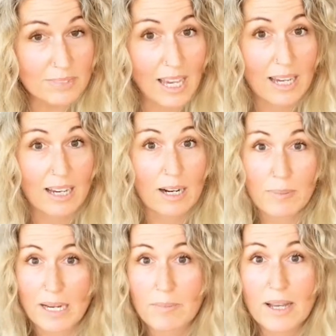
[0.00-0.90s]
I got a
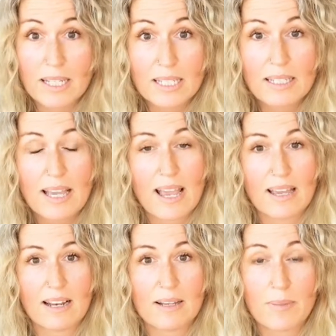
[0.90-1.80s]
backpack and
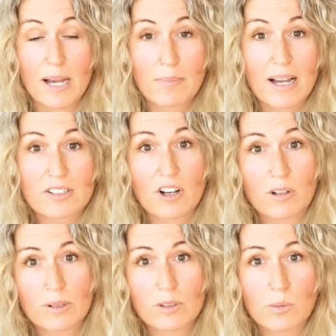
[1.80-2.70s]
I backpacked all
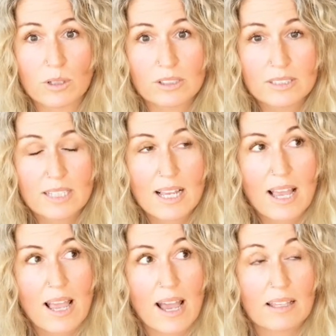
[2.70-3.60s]
around the world.
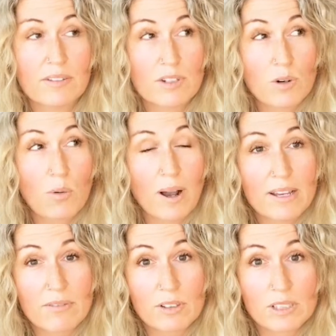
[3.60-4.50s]
I lived in Hawaii
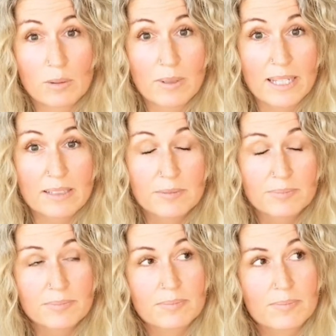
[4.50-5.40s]
for a little bit.
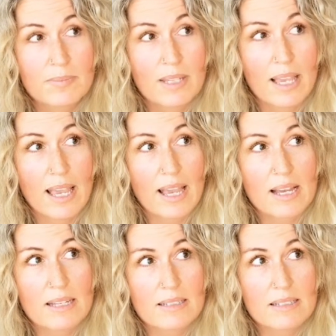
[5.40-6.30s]

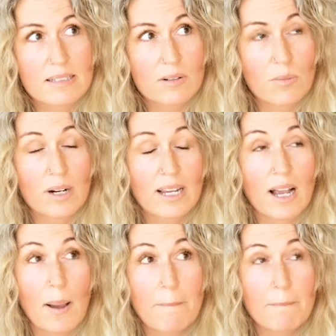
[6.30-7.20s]
And when I
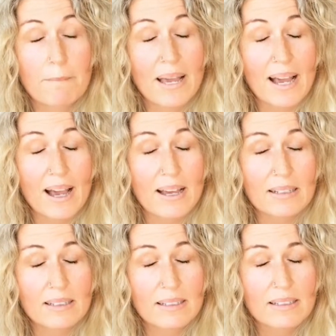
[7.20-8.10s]
got
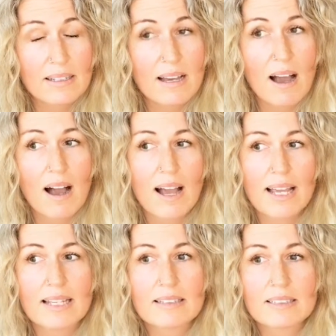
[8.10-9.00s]
back,
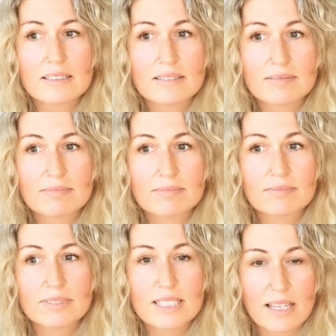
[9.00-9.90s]
I
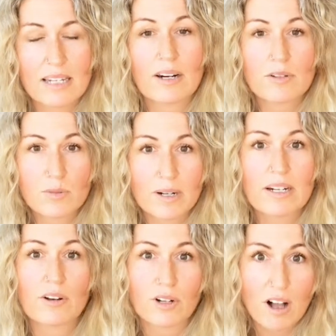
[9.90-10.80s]
decided I was ready to
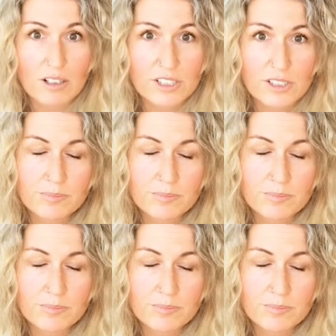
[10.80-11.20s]
go to college.